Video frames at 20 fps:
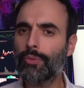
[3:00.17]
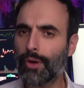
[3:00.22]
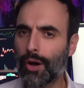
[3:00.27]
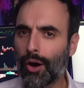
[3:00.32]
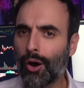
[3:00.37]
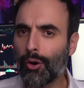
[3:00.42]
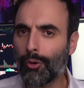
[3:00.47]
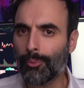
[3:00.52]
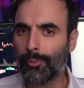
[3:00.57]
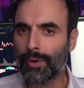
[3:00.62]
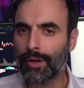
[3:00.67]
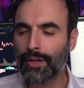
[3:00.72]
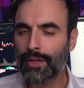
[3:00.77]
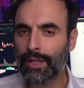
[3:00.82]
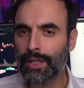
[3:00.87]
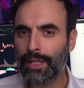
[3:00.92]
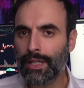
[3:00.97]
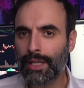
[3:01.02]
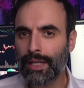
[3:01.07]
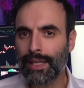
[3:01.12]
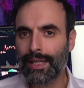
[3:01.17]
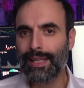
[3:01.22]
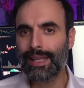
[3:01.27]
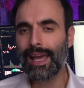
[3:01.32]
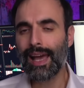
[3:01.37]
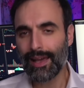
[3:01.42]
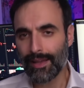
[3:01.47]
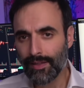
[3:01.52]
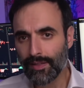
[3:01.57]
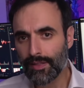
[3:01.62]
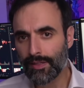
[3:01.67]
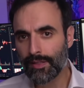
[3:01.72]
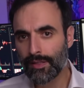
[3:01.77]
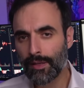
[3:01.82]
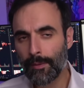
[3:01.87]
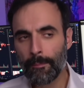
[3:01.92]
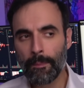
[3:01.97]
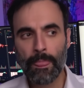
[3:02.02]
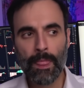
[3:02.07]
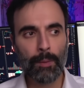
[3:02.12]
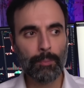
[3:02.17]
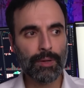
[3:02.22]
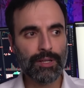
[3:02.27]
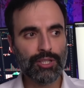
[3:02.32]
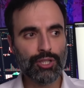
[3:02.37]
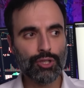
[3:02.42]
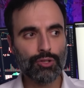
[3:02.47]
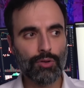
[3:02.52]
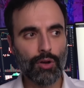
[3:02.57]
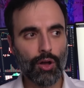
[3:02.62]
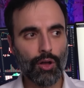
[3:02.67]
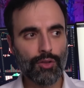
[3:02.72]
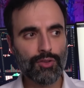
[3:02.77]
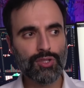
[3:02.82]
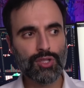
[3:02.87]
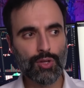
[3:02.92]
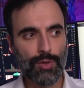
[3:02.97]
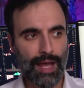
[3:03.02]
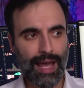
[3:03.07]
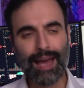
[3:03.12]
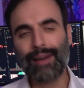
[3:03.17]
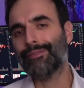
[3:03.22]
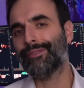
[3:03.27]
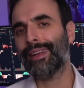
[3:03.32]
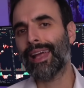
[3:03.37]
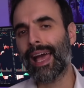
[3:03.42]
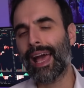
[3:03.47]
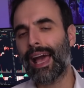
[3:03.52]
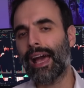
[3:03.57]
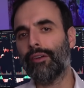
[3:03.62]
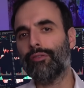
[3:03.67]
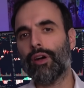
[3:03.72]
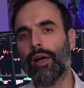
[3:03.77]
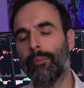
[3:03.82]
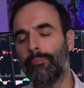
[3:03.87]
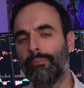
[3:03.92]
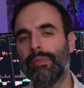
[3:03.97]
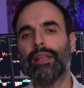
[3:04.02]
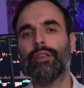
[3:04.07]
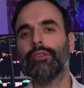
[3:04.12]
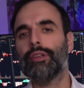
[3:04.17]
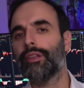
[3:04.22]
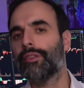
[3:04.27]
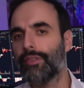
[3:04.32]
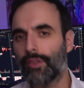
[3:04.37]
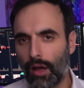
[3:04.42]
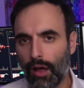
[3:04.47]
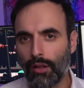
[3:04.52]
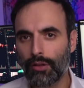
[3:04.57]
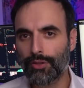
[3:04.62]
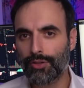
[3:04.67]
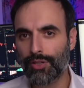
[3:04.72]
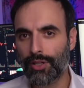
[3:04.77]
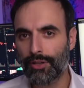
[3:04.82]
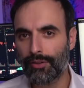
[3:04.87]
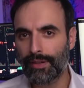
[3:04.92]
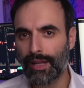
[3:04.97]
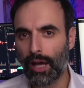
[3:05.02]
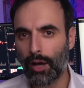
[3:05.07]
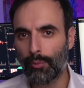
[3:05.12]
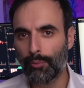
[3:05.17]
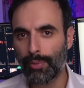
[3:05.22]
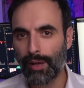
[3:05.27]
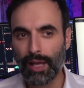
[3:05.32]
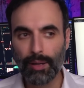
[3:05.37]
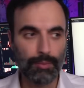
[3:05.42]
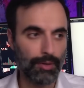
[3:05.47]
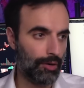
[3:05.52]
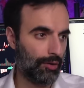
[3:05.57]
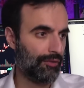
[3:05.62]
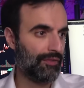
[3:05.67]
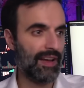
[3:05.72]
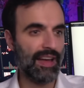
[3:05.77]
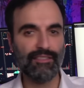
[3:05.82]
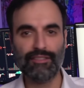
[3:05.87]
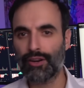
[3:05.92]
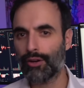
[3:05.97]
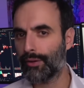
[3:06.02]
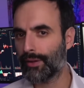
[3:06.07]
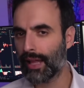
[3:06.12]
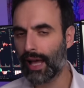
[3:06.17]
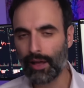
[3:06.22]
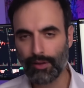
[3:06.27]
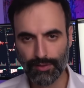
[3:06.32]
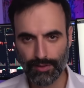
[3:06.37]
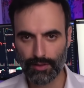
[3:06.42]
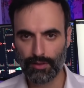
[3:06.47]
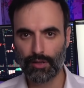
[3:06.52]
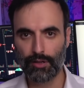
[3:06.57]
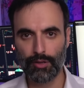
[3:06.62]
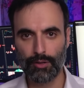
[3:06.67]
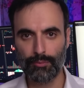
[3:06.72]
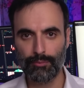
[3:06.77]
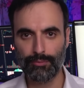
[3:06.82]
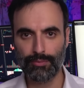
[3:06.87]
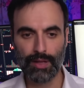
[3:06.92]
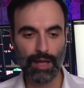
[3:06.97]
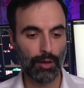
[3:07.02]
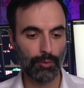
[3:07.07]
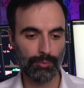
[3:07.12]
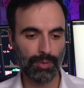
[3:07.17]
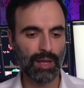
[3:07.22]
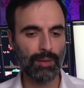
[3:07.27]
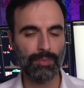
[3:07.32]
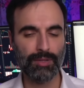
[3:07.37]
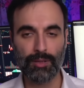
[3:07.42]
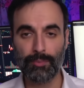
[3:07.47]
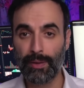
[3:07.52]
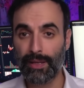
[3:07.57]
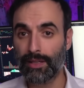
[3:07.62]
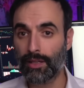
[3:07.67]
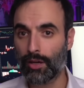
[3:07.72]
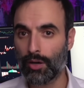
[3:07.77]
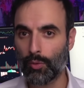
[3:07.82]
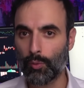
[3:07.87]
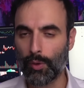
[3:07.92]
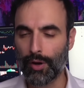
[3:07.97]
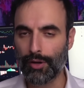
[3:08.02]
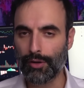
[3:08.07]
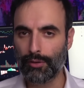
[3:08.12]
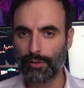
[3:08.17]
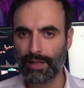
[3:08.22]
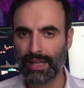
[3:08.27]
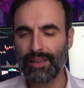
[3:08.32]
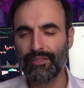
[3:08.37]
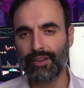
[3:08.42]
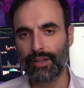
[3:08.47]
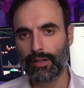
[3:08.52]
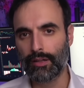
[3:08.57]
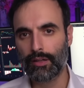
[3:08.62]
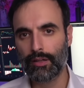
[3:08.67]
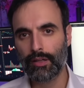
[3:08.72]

a home. Yes, but you also have to have a million dollars on your down payment or 500,000 on your down payment depending on where you're living.